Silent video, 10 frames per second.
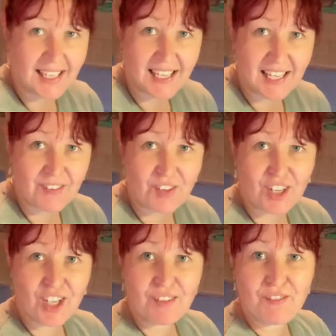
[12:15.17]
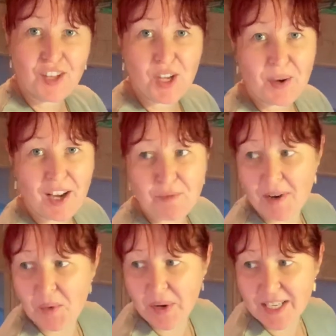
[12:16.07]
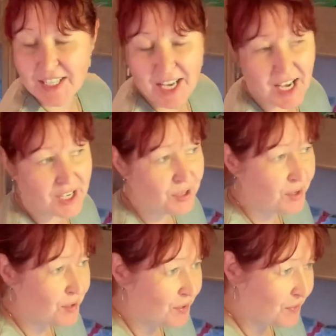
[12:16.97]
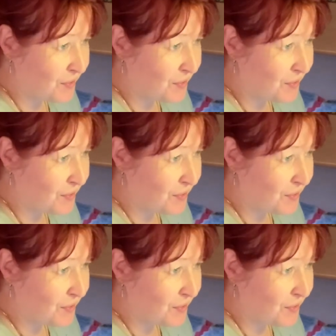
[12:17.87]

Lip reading: and I've got a good view out of my window of